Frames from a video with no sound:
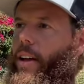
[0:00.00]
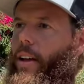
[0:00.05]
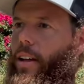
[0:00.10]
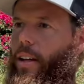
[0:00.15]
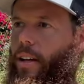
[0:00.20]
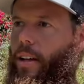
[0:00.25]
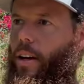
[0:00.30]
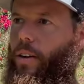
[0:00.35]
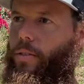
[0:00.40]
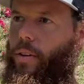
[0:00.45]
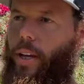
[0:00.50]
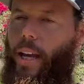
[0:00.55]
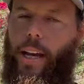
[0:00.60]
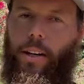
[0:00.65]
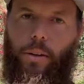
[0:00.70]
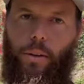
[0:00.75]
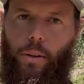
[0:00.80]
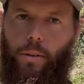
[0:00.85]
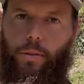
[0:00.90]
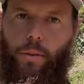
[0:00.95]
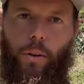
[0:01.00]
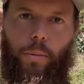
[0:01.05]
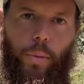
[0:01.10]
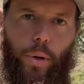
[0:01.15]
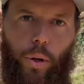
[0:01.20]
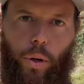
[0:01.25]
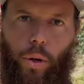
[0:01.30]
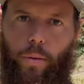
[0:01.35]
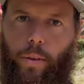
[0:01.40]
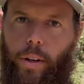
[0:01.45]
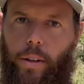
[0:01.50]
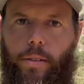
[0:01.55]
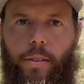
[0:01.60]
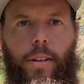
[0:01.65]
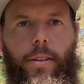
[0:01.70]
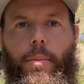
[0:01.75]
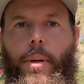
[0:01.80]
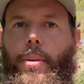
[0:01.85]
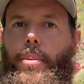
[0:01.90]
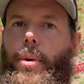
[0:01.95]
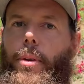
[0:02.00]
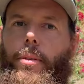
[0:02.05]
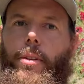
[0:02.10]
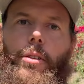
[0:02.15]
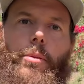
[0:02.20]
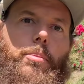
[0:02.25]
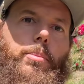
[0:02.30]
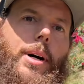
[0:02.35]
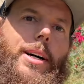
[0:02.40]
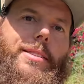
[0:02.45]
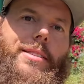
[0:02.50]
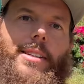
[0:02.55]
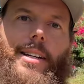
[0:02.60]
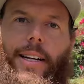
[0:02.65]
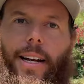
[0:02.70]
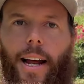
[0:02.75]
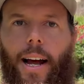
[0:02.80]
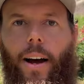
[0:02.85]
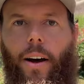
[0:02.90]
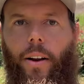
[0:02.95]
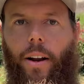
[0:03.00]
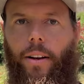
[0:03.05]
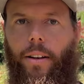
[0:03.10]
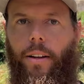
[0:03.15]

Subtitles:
you know, if you can't do the full move, or you see people just busting it out on,